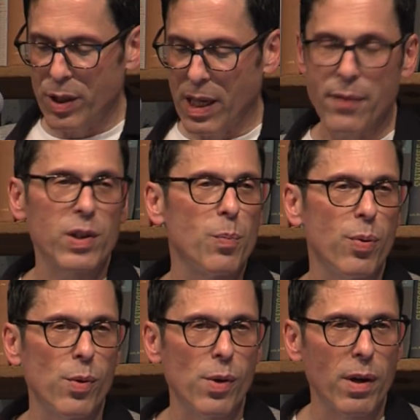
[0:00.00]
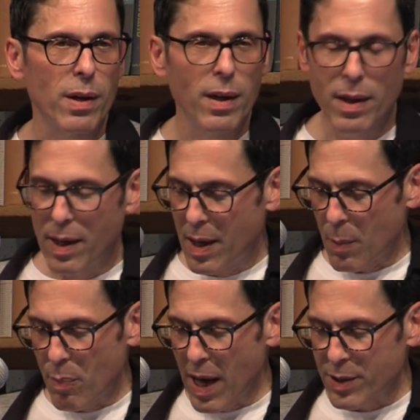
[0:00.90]
and gave to the poor,
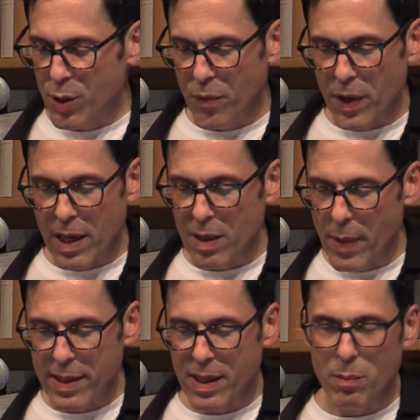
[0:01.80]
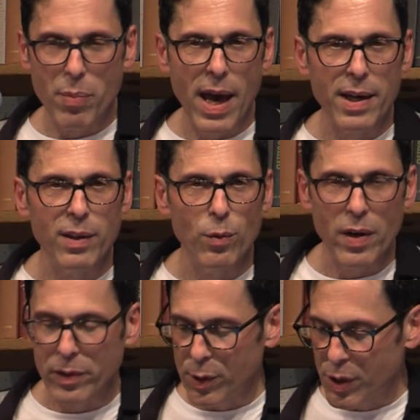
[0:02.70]
and Pancho Villa, the Mexican bandit and
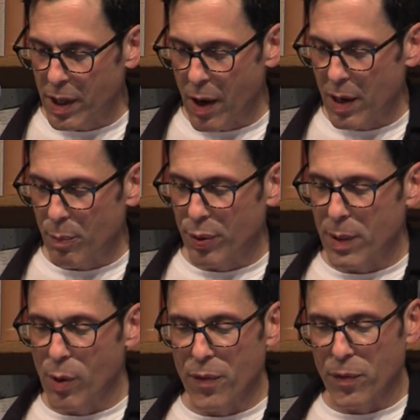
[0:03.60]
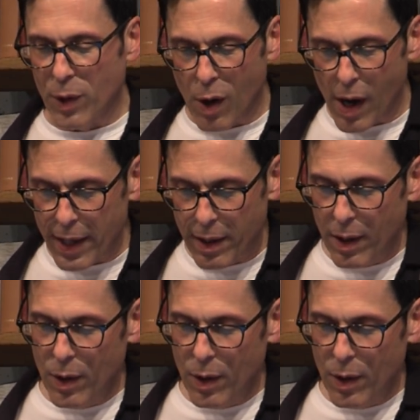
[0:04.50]
revolutionary, and Pretty Boy Floyd,